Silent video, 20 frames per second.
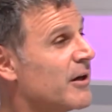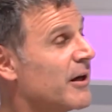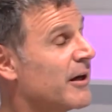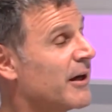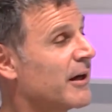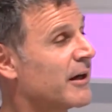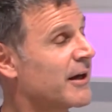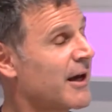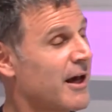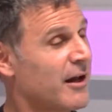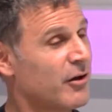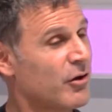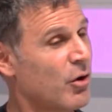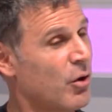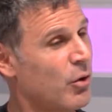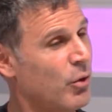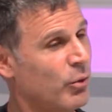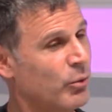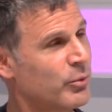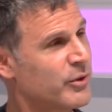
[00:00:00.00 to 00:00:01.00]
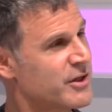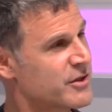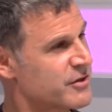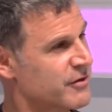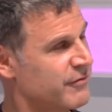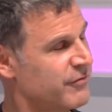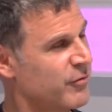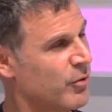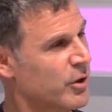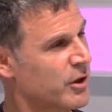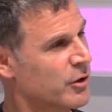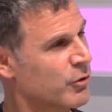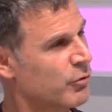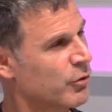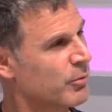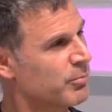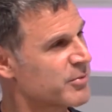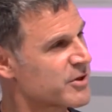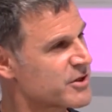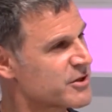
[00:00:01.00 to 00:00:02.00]
again, the whole reason for the
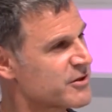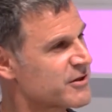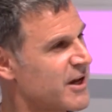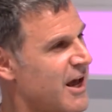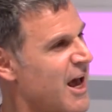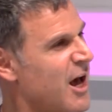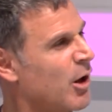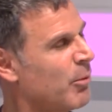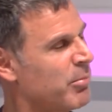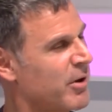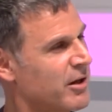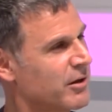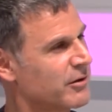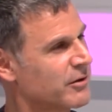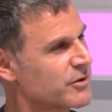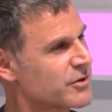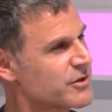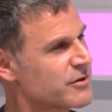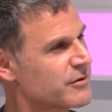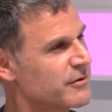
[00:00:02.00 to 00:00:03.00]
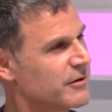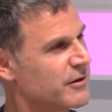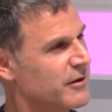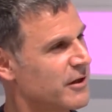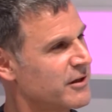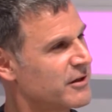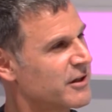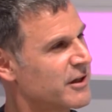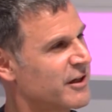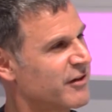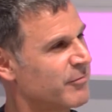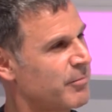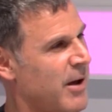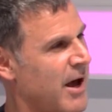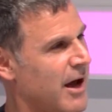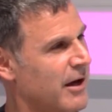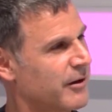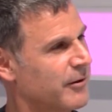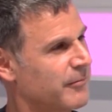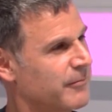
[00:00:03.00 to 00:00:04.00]
group is to help others and to give
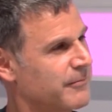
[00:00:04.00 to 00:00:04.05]
back.